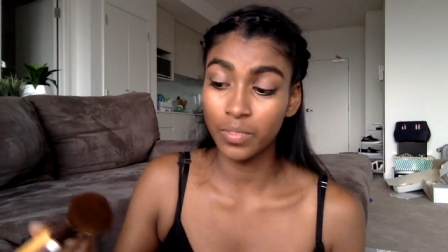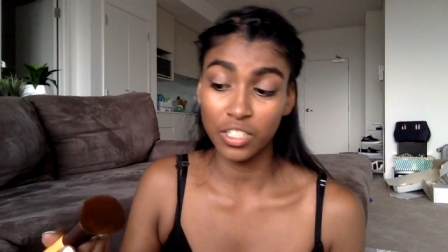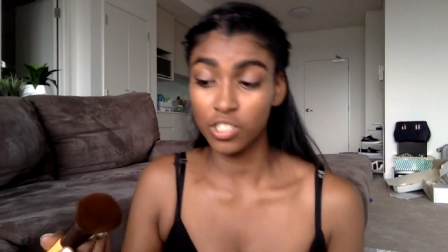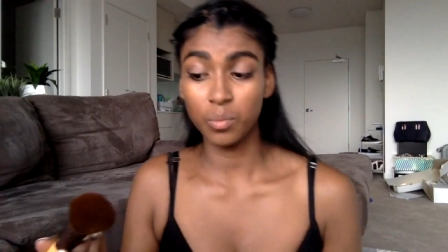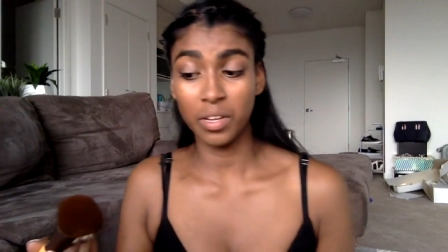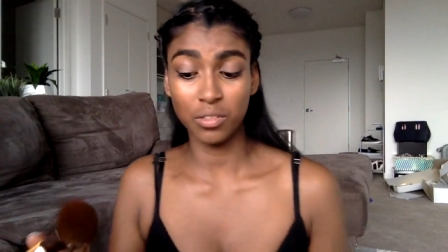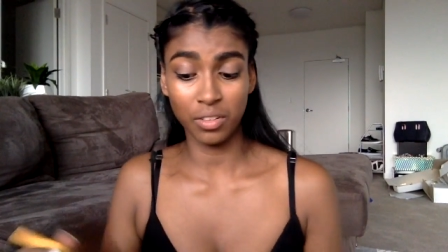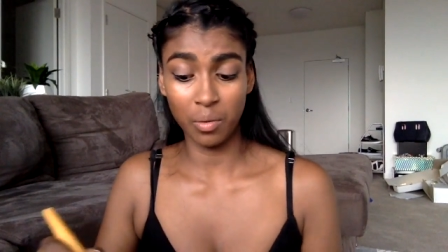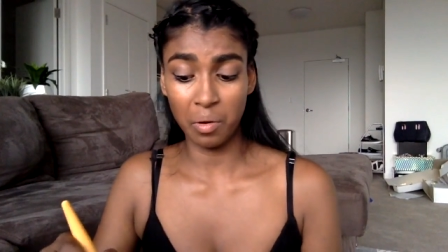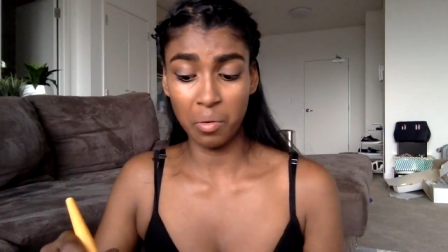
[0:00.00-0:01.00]
this just
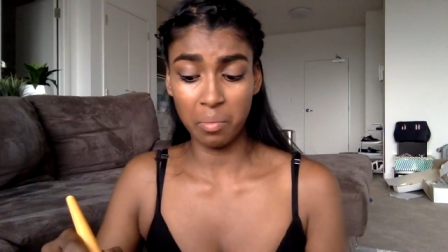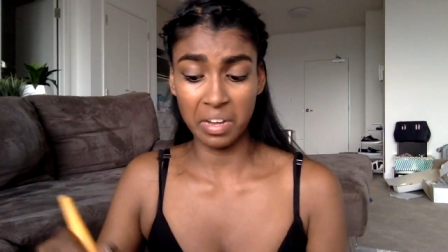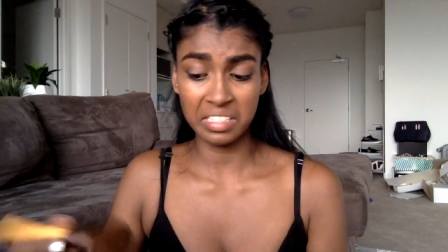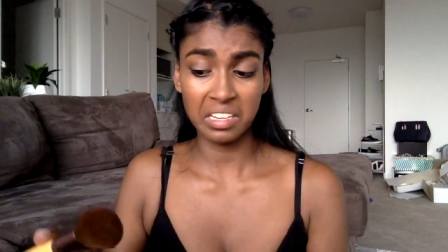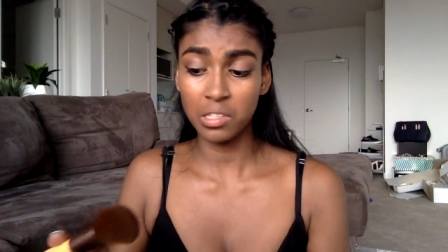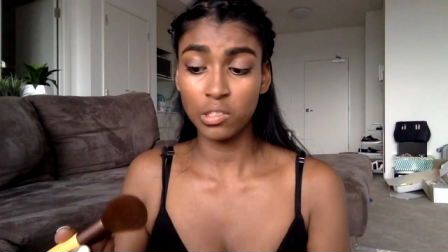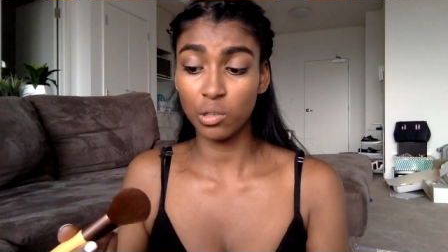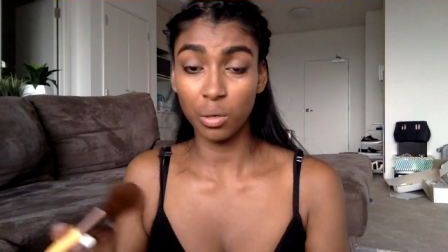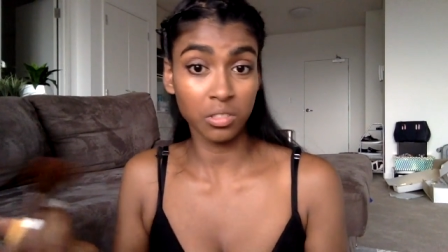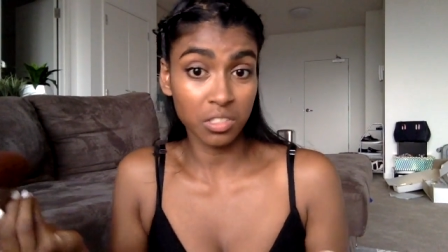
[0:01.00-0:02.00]
blends really well with my skin,
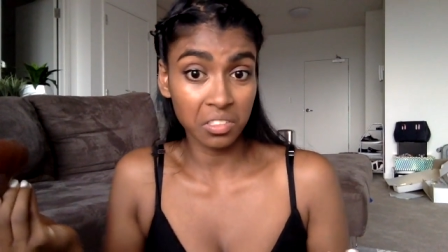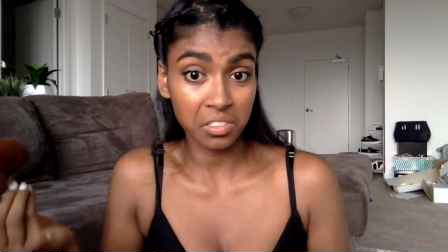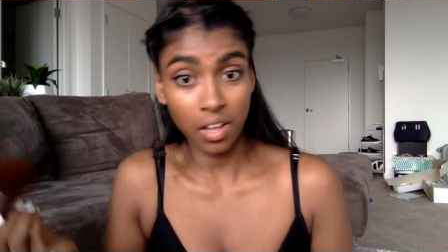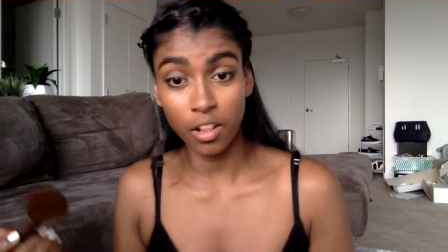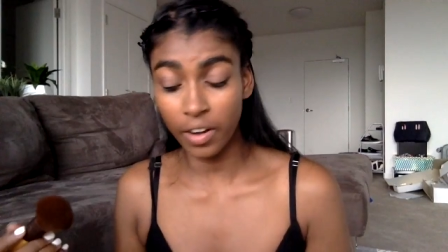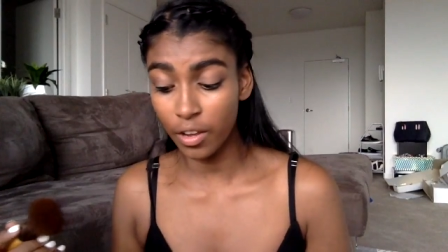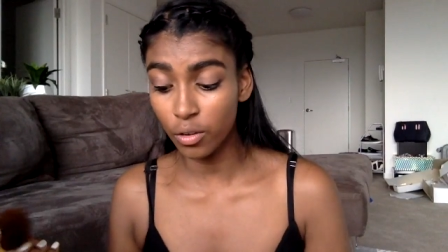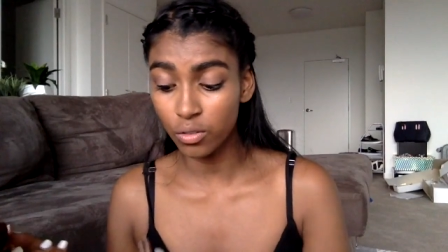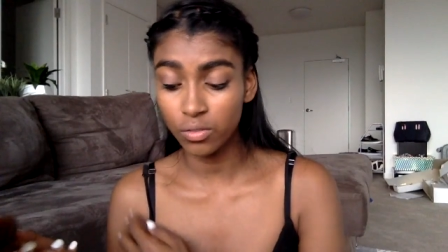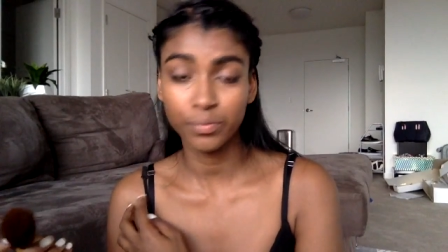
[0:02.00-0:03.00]
so it's just the colour I
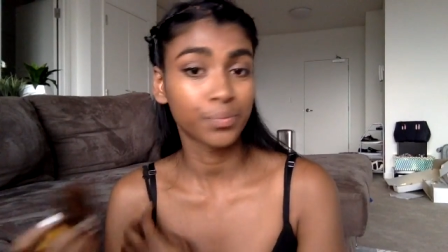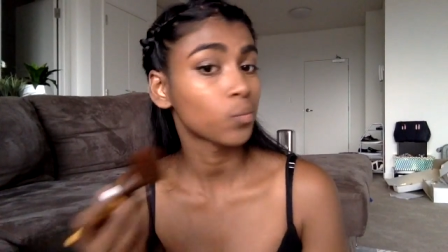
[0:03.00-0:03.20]
use.